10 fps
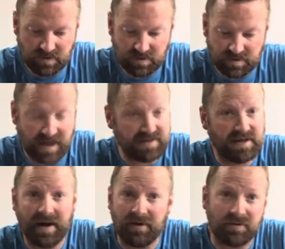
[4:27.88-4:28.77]

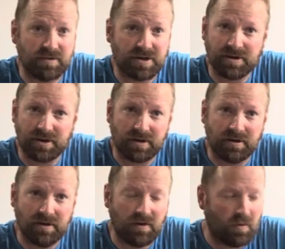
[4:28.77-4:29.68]
Tatiana from Ginger,
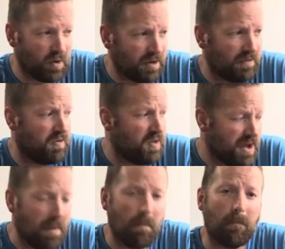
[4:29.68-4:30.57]
one of
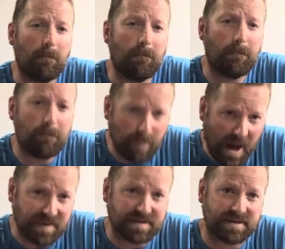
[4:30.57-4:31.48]
the
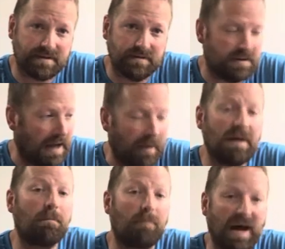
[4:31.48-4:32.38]
best
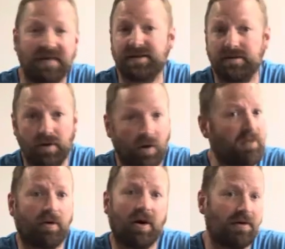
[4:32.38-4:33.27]

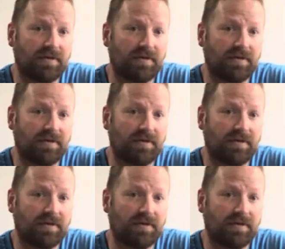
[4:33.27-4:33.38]
overall.